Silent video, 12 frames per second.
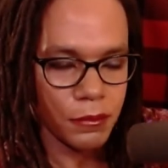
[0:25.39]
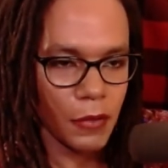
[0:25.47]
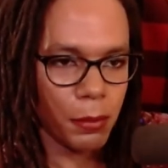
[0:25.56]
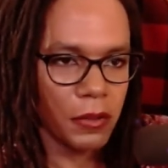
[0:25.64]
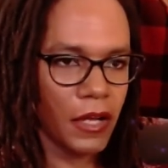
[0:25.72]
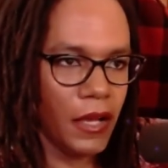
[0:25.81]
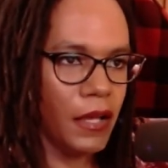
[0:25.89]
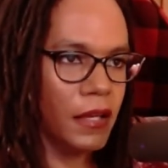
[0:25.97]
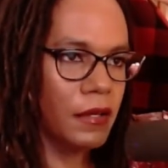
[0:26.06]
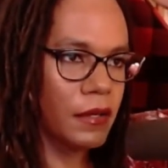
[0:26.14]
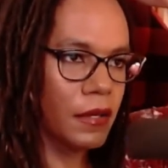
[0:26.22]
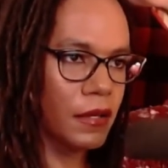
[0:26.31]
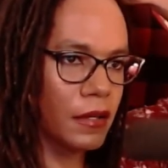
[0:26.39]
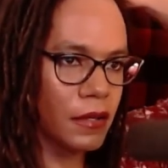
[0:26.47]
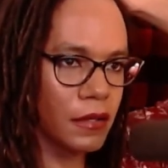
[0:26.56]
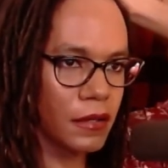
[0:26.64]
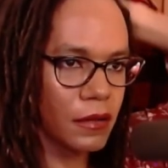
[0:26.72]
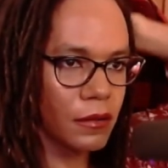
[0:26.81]
applying
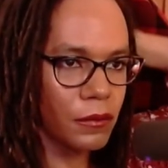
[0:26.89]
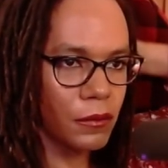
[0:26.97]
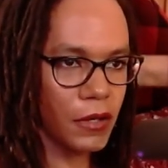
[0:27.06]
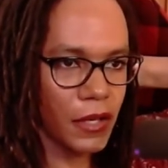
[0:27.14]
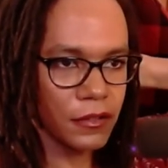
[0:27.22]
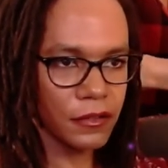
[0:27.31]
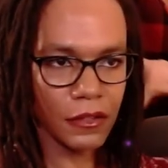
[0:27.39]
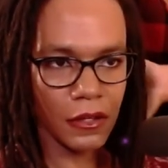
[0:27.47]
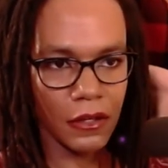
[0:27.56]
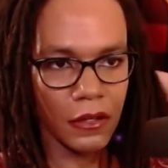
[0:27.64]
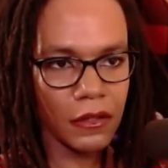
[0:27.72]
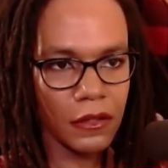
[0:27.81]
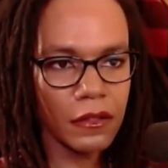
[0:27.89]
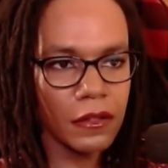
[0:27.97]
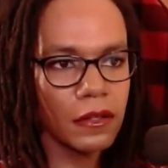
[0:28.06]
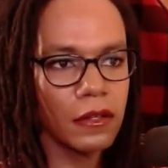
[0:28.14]
what I saw